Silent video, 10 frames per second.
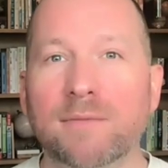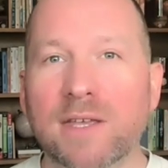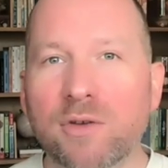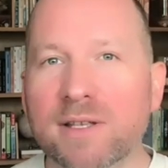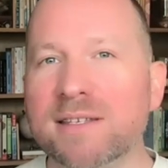
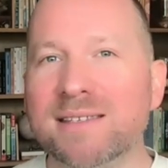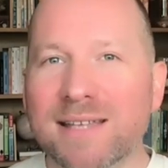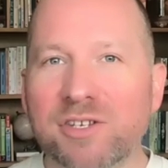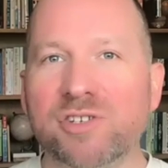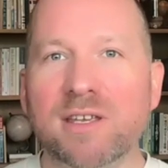that you can
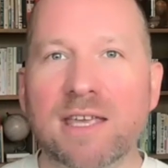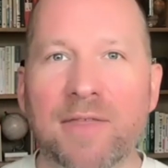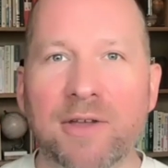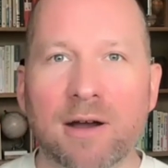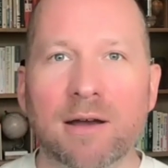stitch
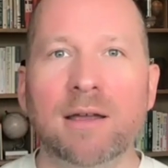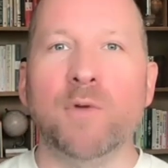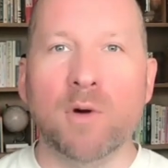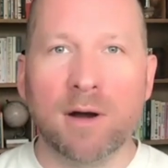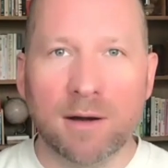together
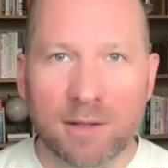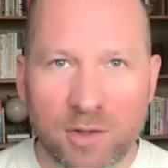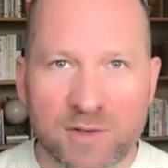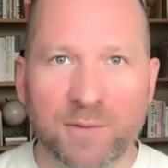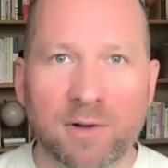for
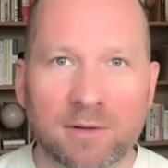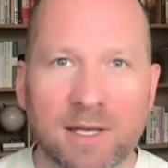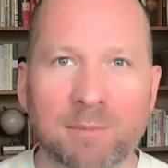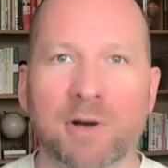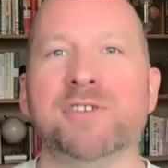useful
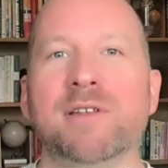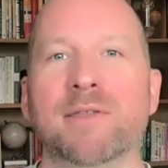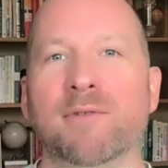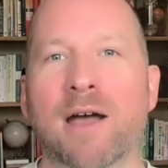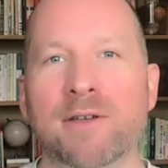immersion
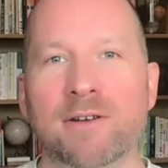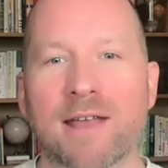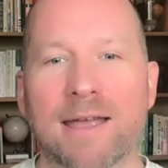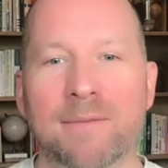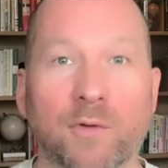throughout your
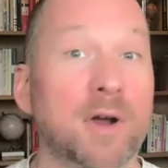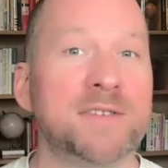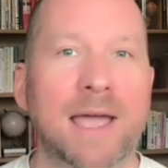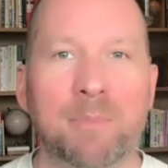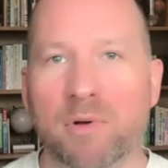day. For
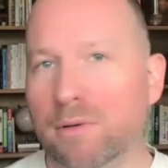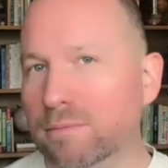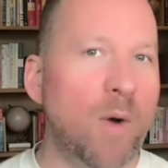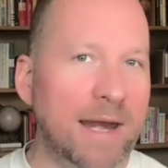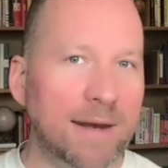
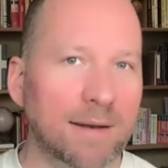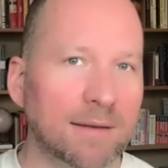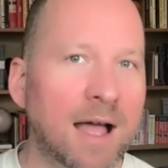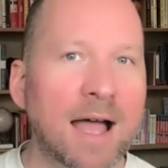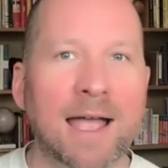example, waiting in
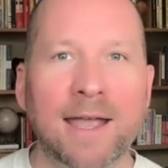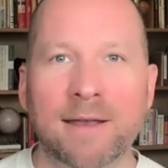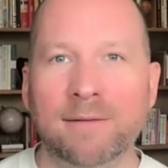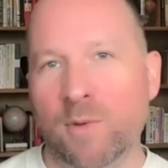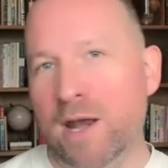line,